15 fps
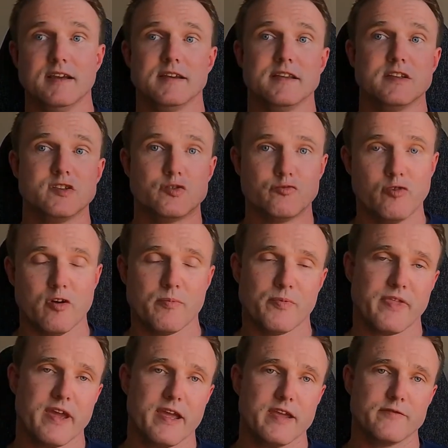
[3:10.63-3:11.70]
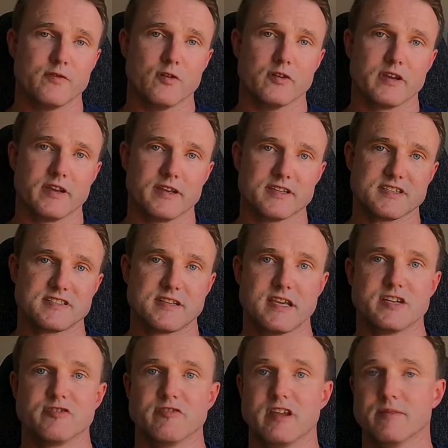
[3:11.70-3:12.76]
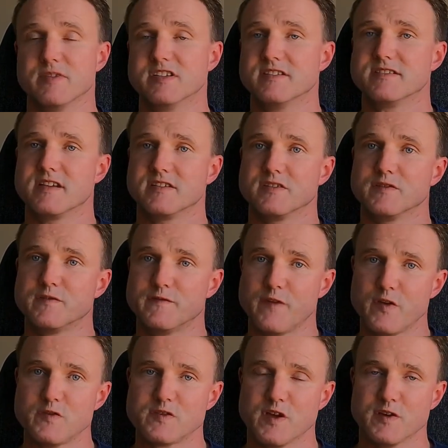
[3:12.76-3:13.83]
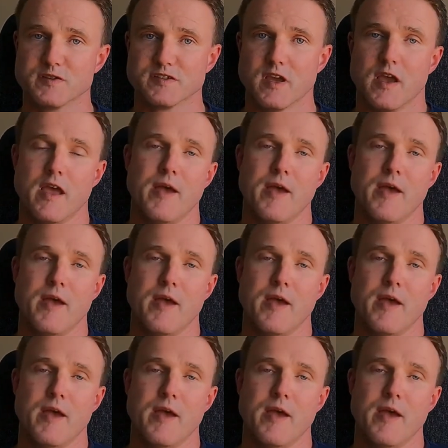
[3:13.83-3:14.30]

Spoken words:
and then drop that if you're looking at stationary images such as photos.